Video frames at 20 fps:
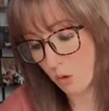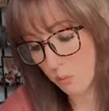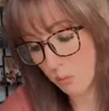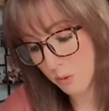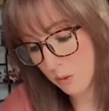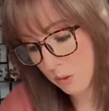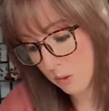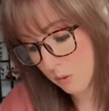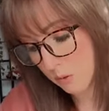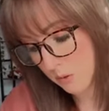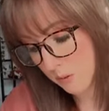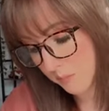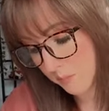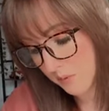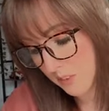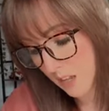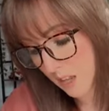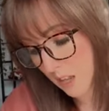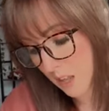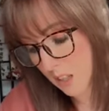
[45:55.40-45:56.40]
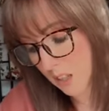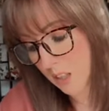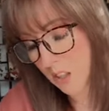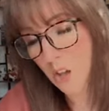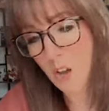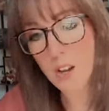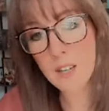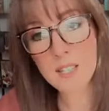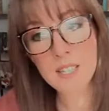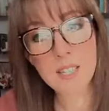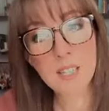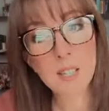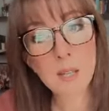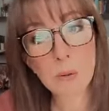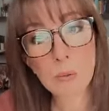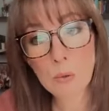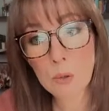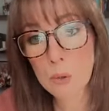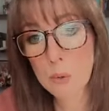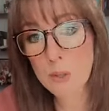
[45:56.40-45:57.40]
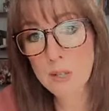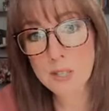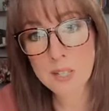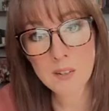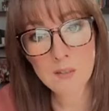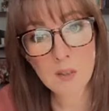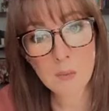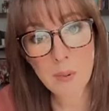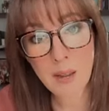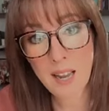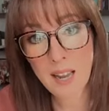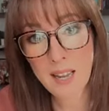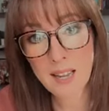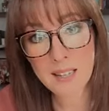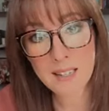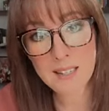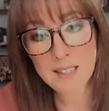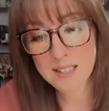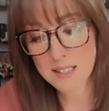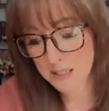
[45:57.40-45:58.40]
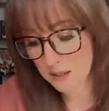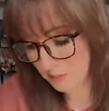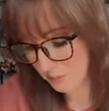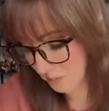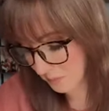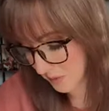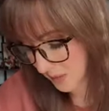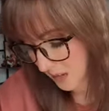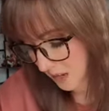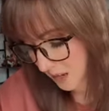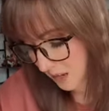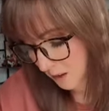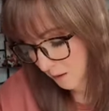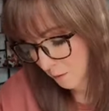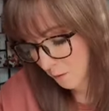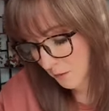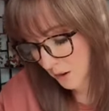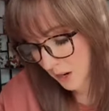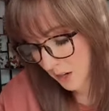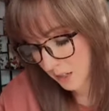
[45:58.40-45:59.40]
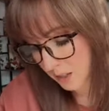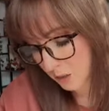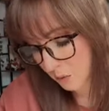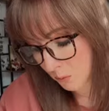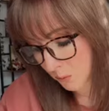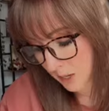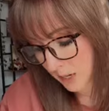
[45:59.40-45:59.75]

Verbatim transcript: or blue, lost in the ruins of the past. Find